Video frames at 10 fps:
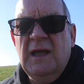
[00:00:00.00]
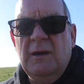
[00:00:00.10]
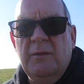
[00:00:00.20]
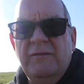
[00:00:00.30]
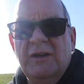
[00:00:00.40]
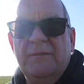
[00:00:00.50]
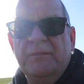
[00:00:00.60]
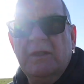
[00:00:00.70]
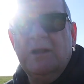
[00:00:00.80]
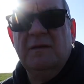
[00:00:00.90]
However,
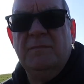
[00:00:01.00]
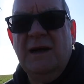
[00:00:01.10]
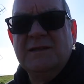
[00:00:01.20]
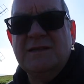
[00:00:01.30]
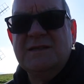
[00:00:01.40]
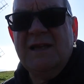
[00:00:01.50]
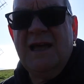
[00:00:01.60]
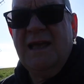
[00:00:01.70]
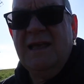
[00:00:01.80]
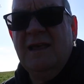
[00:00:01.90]
back to
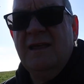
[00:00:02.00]
today,